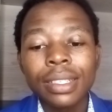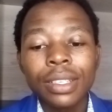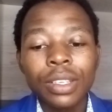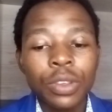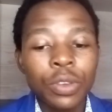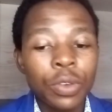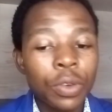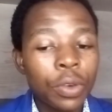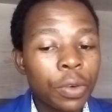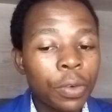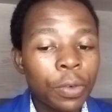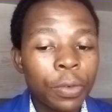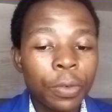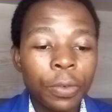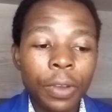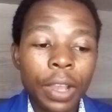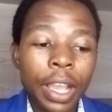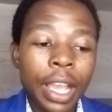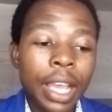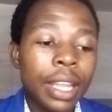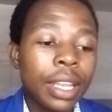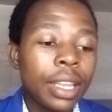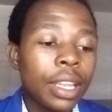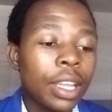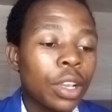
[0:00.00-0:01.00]
youth,
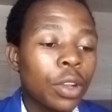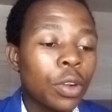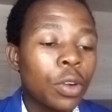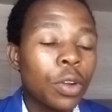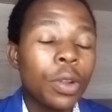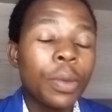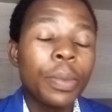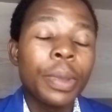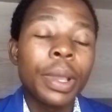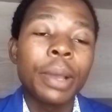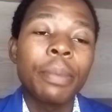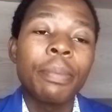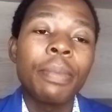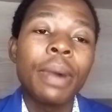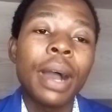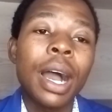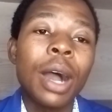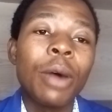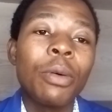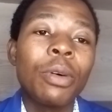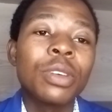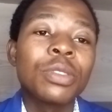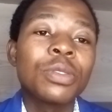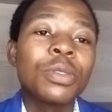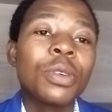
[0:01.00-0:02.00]
and economic
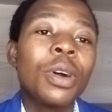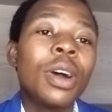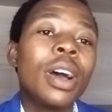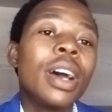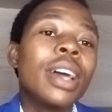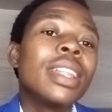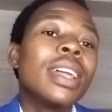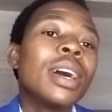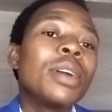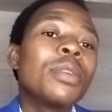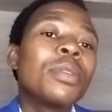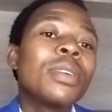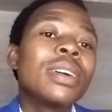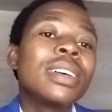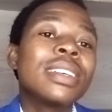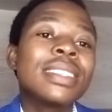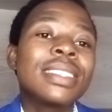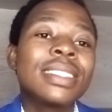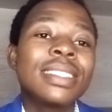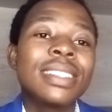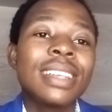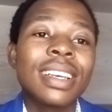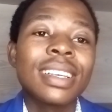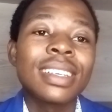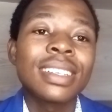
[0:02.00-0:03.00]
power. So that
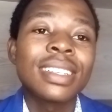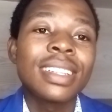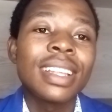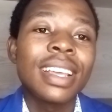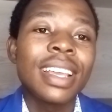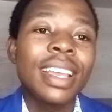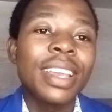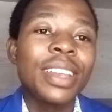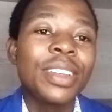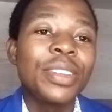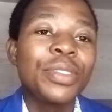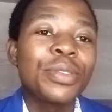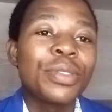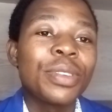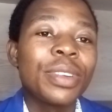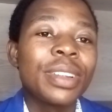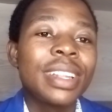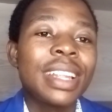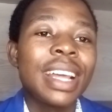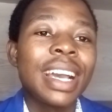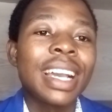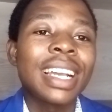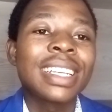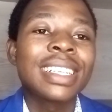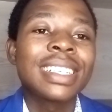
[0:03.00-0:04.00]
was just the
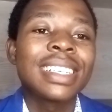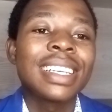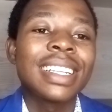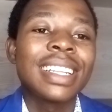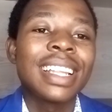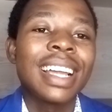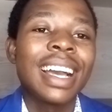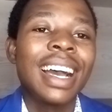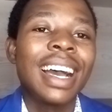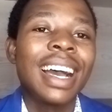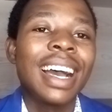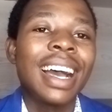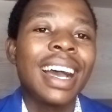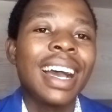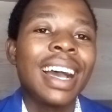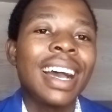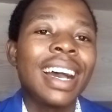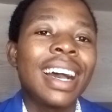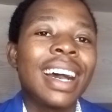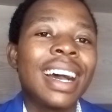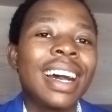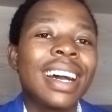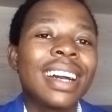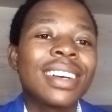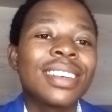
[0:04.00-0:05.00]
introduction.
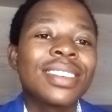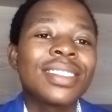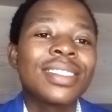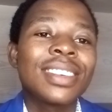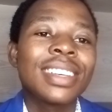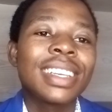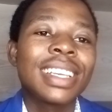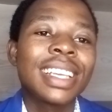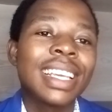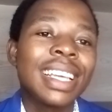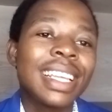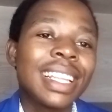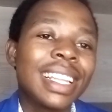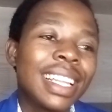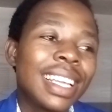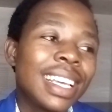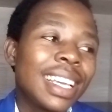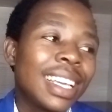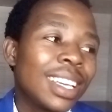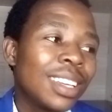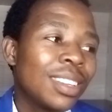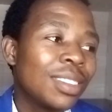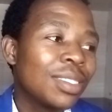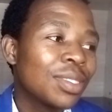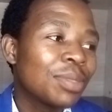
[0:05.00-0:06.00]
I also get
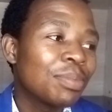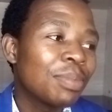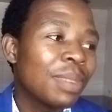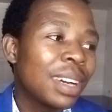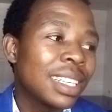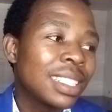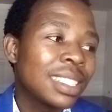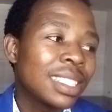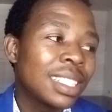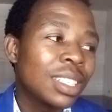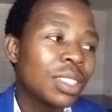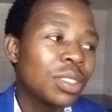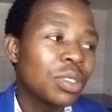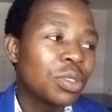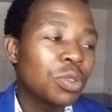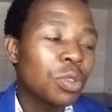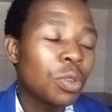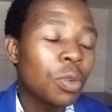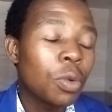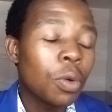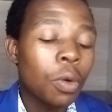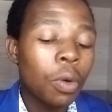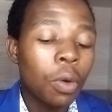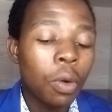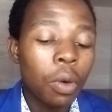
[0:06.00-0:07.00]
much
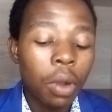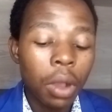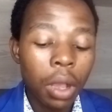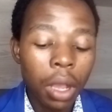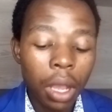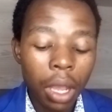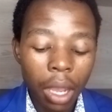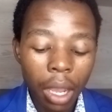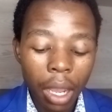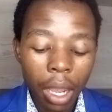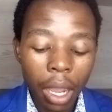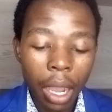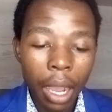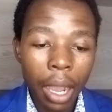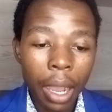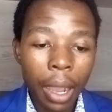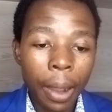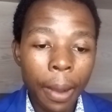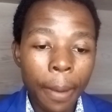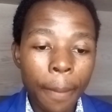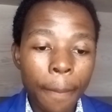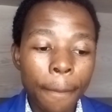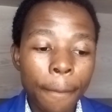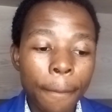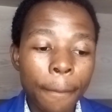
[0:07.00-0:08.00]
into
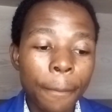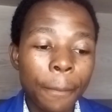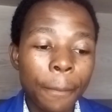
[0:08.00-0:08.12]
um,